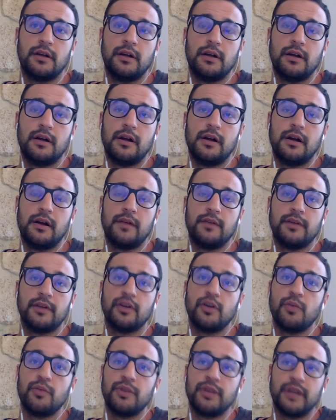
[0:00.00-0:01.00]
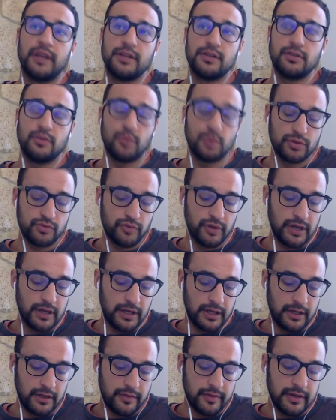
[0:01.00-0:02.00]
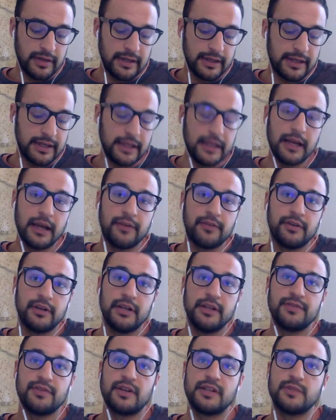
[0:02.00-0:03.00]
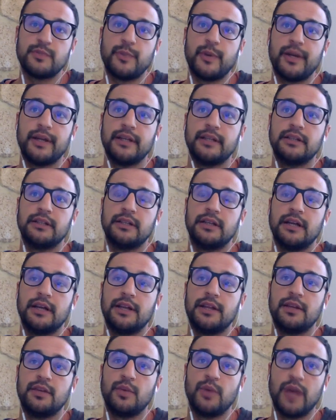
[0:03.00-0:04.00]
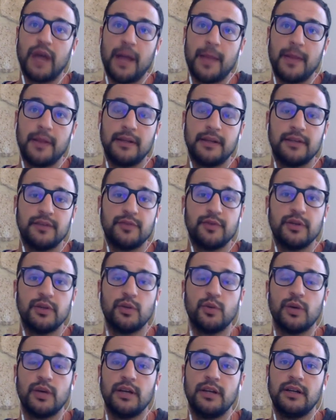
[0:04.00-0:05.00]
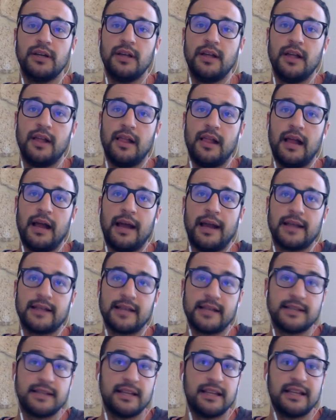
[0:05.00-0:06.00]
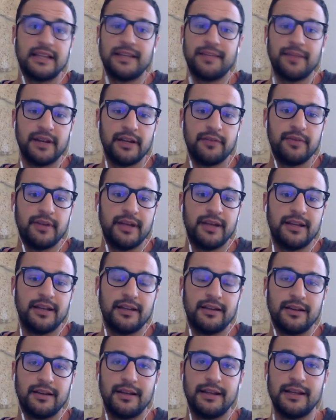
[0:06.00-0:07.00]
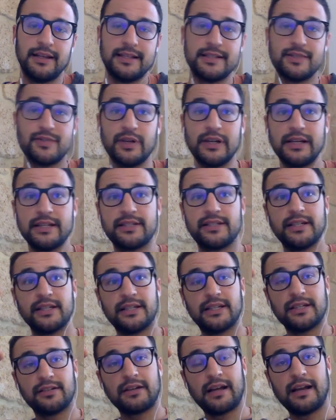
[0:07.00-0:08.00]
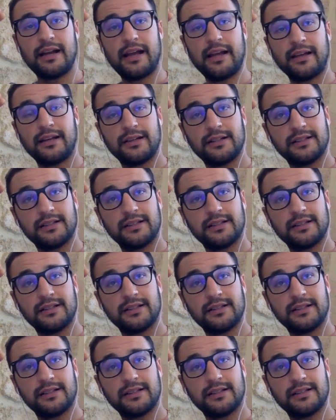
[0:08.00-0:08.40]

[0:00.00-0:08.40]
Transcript: the communication was really, really clear and really transparent. I think we handled that really well. And as I said at the very beginning, it's really tricky, right?